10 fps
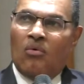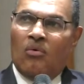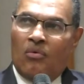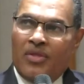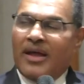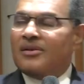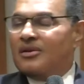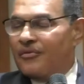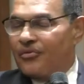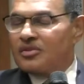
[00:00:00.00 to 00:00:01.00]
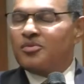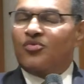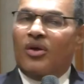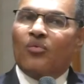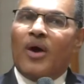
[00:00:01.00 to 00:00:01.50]
that difference
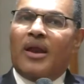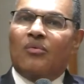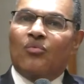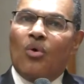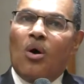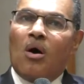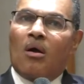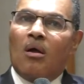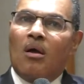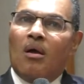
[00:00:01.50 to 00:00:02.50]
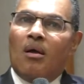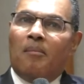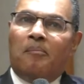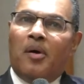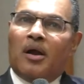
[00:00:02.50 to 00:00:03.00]
between right and wrong.
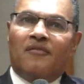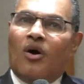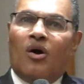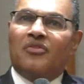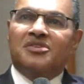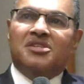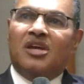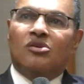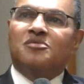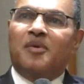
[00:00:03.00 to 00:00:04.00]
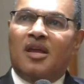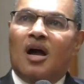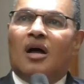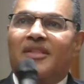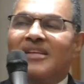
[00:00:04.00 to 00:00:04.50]
But of all the skills
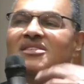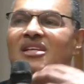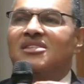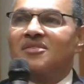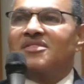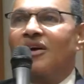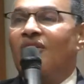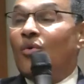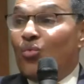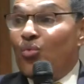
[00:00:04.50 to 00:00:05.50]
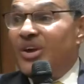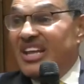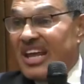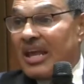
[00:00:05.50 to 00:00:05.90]
beyond that sense of self, reading.